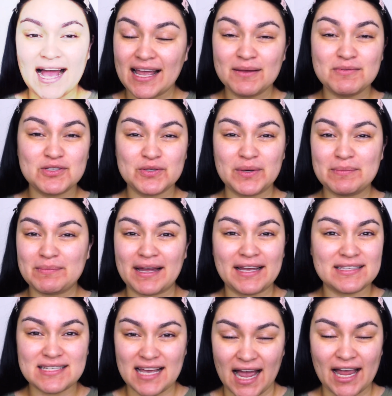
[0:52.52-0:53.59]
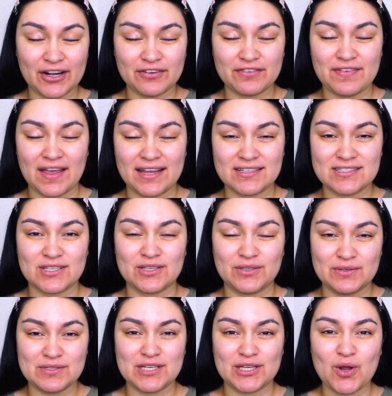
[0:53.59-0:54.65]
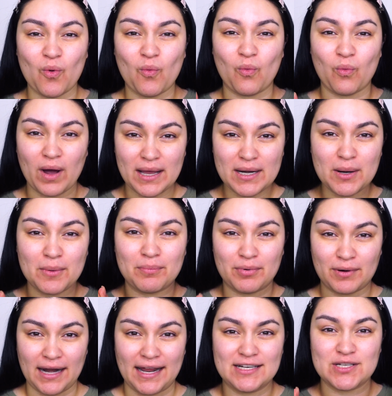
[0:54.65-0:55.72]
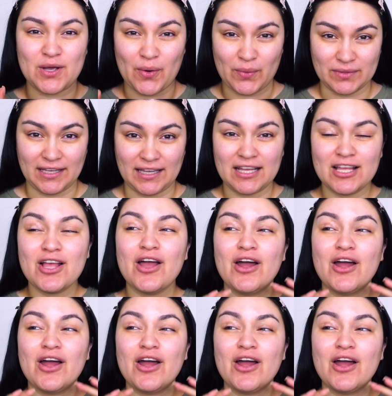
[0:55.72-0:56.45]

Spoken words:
I am doing my entire face using one brand only.